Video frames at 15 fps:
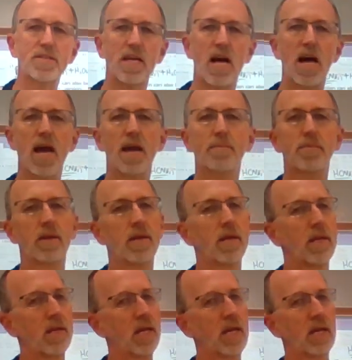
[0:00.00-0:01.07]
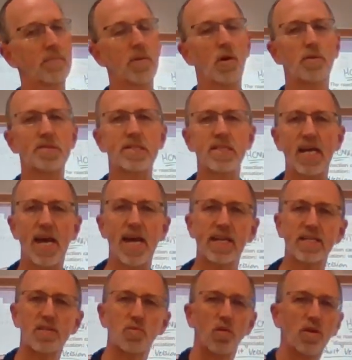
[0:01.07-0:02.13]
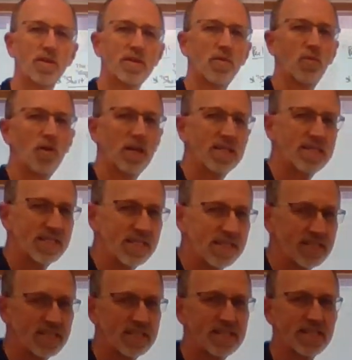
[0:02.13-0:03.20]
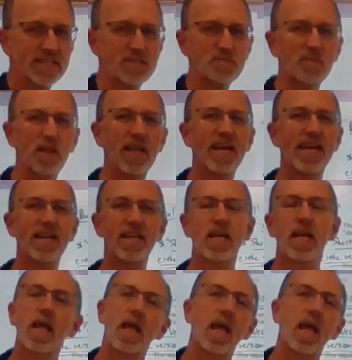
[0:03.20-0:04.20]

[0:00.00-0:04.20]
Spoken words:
time, in most texts, once this is explained,